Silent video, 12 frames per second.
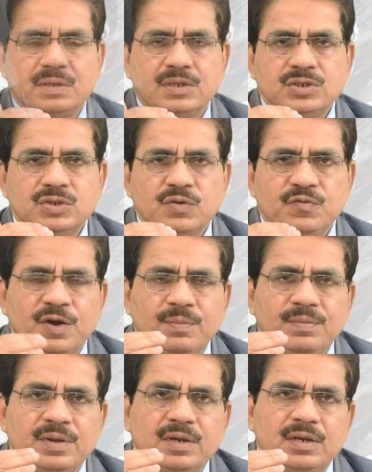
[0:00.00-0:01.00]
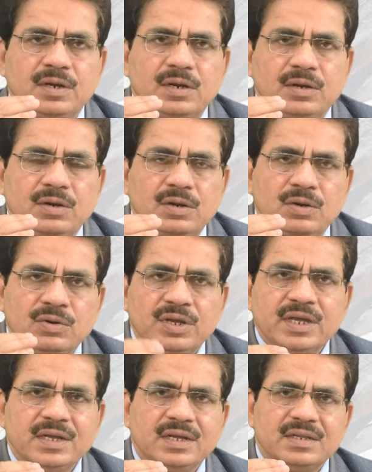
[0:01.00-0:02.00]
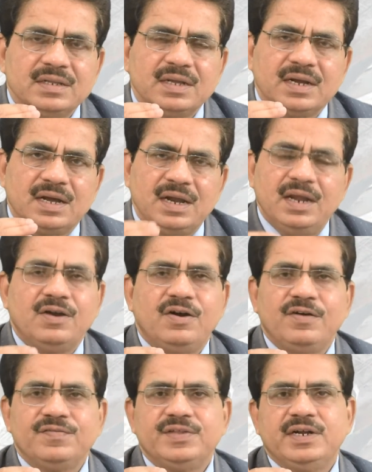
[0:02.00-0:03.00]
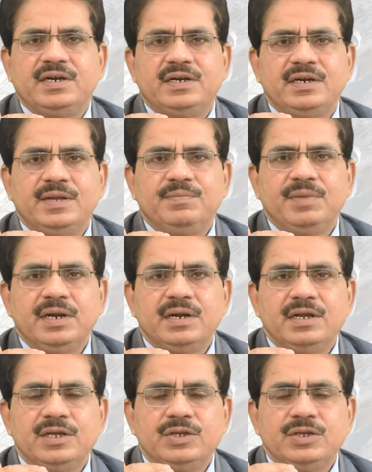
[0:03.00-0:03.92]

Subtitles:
So from looking the color of the timber,